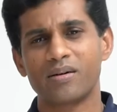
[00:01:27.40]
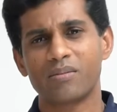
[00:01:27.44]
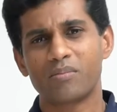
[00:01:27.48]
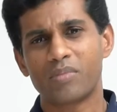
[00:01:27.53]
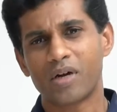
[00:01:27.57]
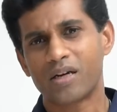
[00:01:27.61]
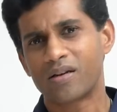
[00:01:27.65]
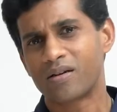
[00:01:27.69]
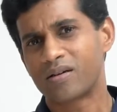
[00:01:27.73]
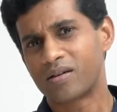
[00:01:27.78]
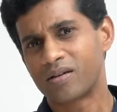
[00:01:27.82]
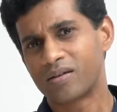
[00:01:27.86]

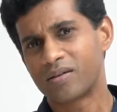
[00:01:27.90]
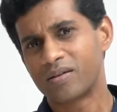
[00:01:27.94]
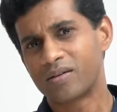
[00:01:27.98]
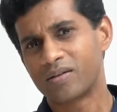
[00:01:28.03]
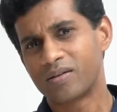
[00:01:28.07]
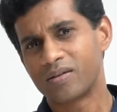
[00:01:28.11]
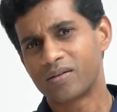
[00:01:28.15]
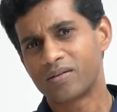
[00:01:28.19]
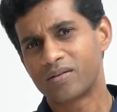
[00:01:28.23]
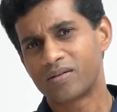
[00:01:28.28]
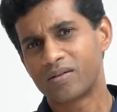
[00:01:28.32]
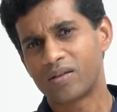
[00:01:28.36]
But
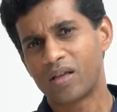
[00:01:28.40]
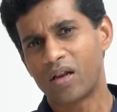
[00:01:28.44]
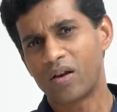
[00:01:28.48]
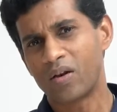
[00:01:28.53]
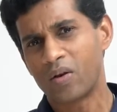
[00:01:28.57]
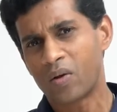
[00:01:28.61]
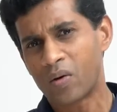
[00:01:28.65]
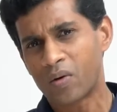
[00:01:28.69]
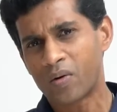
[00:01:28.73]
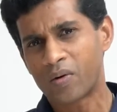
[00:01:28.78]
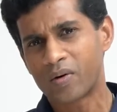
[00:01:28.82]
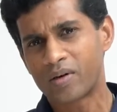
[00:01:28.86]
the
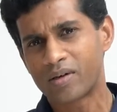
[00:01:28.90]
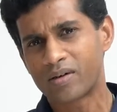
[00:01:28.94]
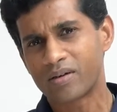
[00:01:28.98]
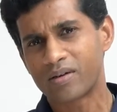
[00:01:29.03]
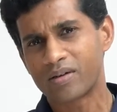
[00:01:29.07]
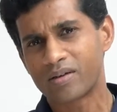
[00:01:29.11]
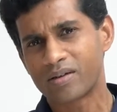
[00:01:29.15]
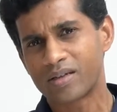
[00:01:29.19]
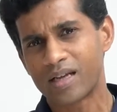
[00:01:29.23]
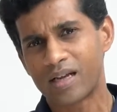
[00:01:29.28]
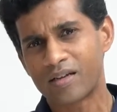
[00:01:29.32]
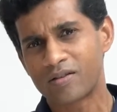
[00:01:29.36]
Lord
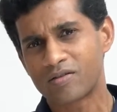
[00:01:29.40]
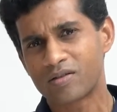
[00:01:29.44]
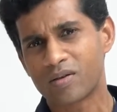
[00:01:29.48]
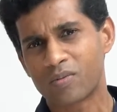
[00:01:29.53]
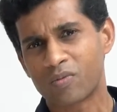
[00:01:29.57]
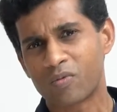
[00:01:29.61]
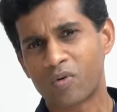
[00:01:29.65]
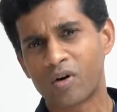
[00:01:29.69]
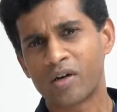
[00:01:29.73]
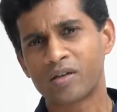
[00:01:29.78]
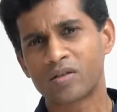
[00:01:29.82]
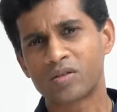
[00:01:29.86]
tells
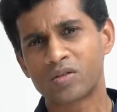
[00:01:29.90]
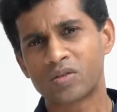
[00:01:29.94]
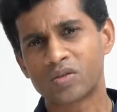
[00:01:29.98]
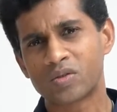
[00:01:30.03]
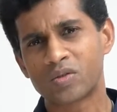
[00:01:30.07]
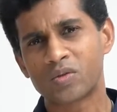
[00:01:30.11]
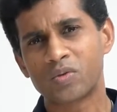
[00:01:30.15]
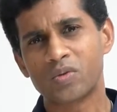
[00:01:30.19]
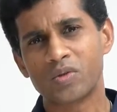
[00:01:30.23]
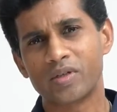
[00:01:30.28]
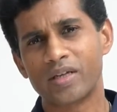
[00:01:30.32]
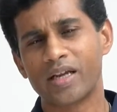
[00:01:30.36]
them what is
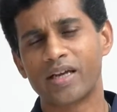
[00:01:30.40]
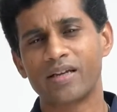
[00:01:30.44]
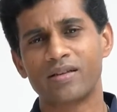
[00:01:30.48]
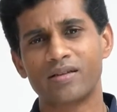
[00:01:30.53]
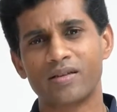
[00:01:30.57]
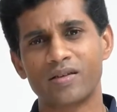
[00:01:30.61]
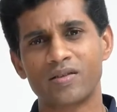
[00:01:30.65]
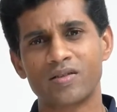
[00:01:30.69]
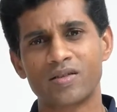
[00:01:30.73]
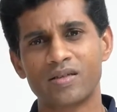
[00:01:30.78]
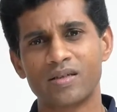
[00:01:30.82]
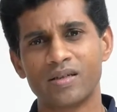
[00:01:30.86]
true
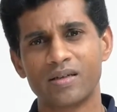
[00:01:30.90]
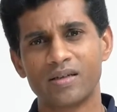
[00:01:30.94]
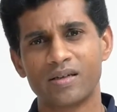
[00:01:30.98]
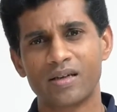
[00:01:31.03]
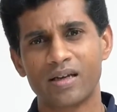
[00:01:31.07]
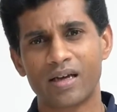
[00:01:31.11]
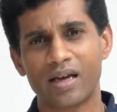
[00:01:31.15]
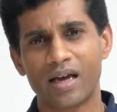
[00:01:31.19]
greatness.